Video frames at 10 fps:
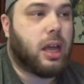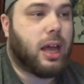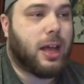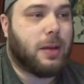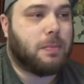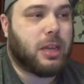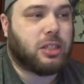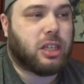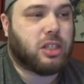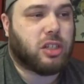
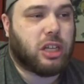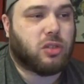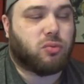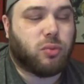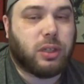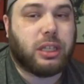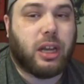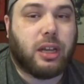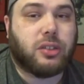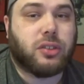It's really
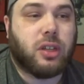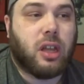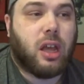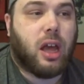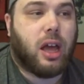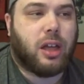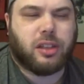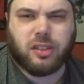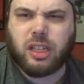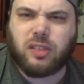nice.
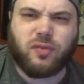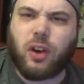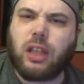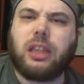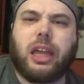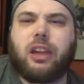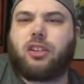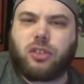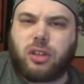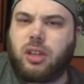It's very
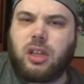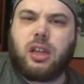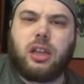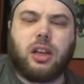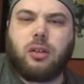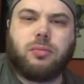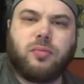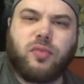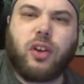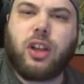layered, you know,
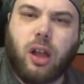very